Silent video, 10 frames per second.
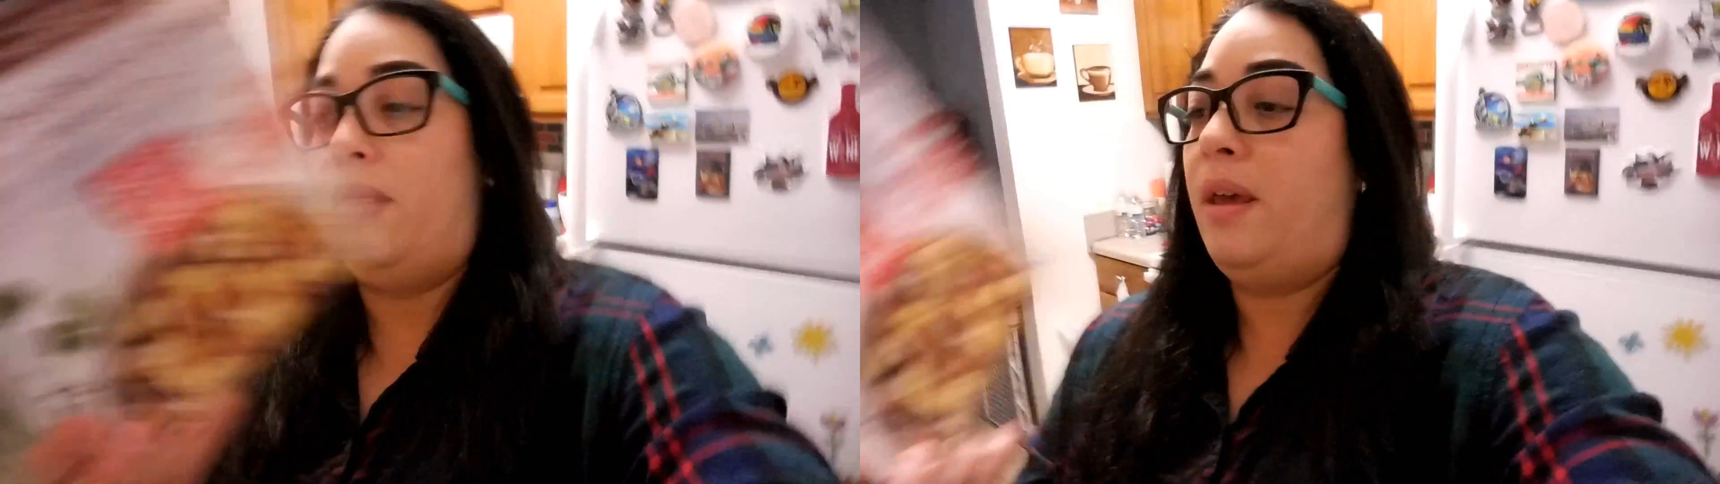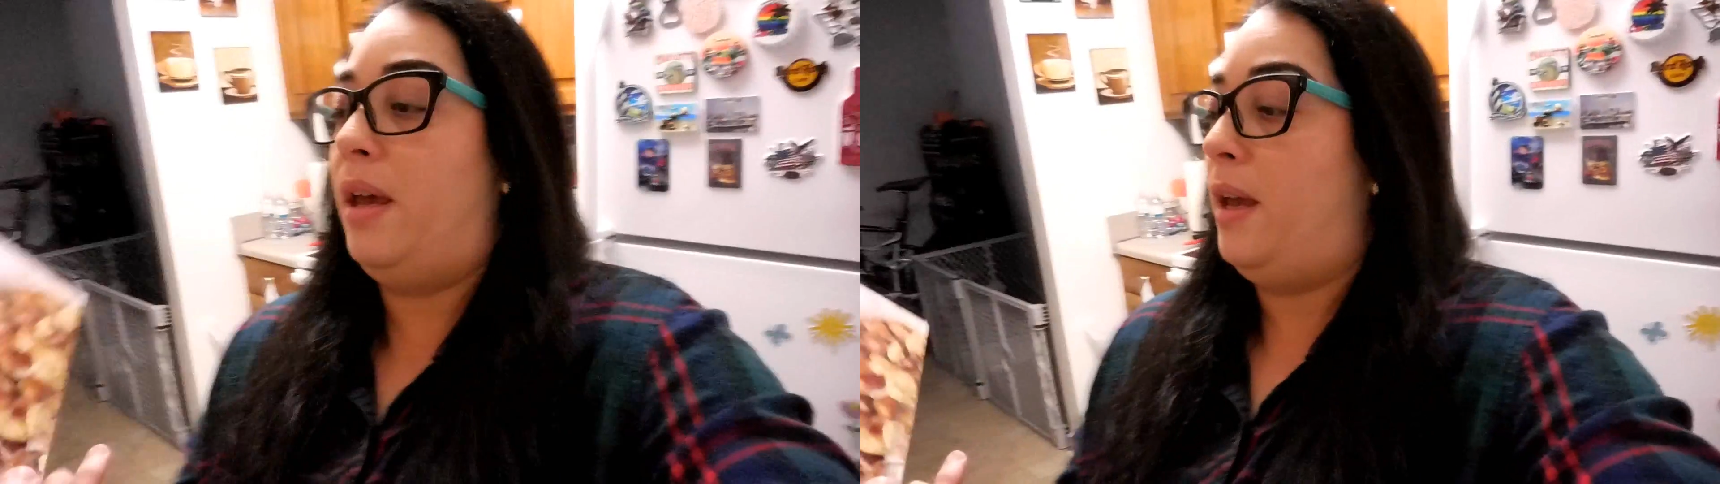
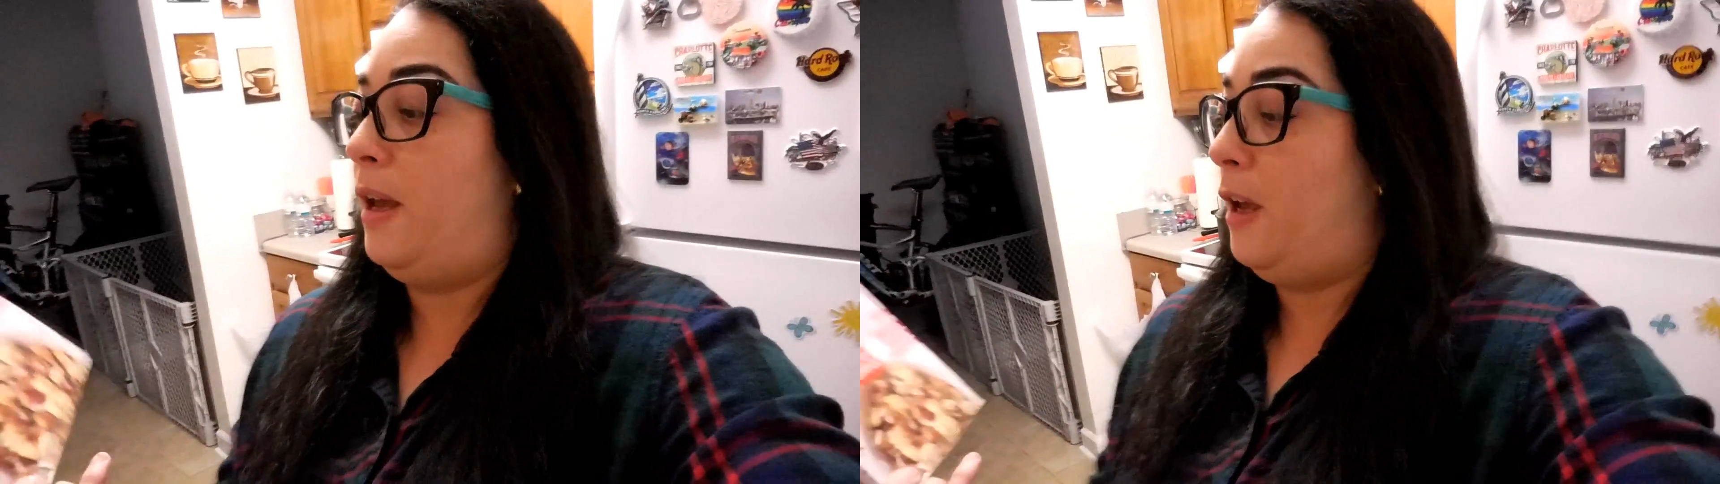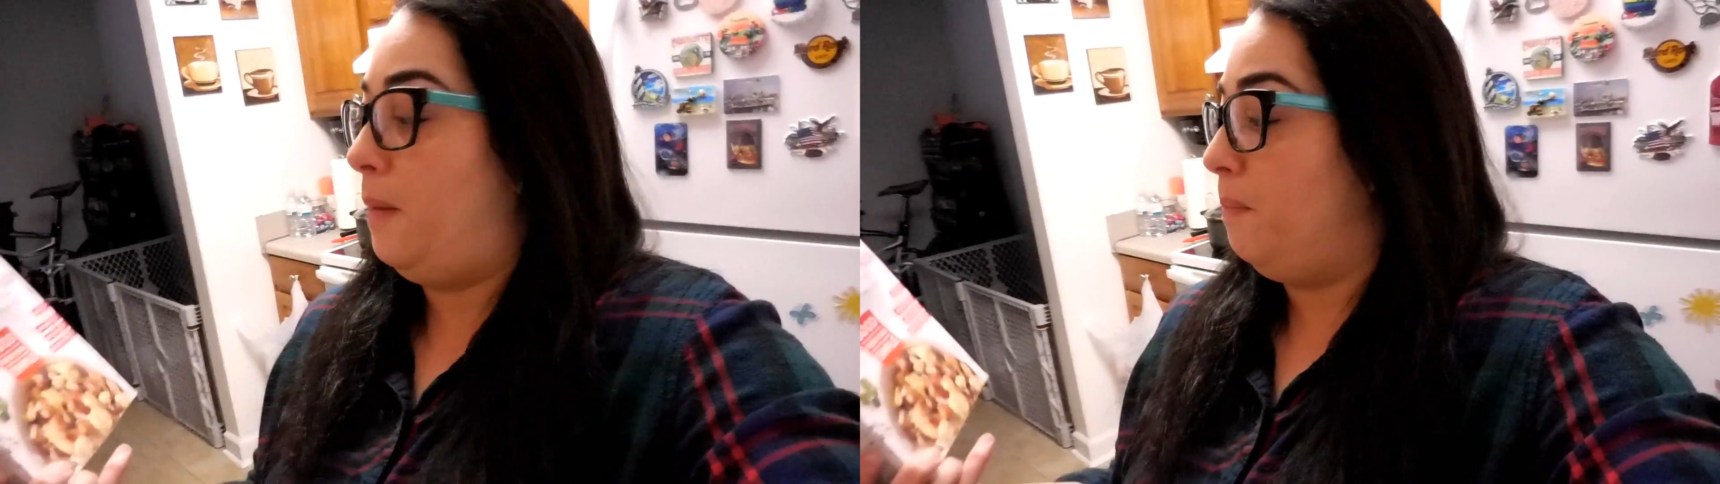
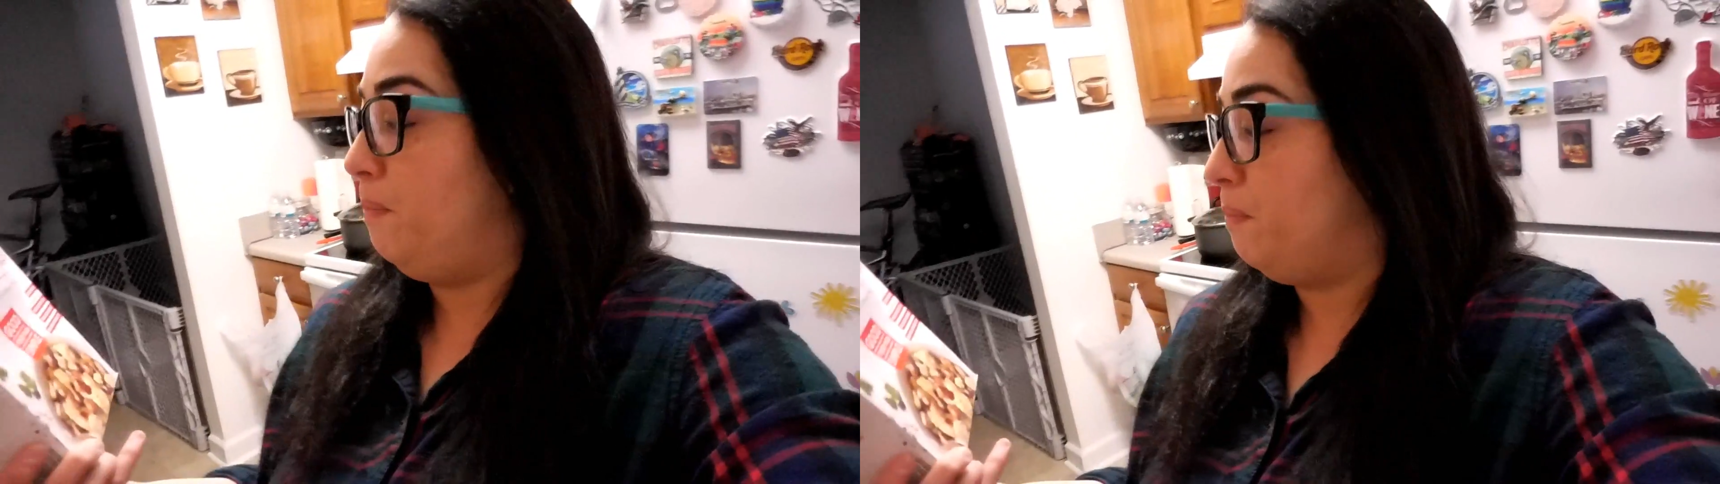the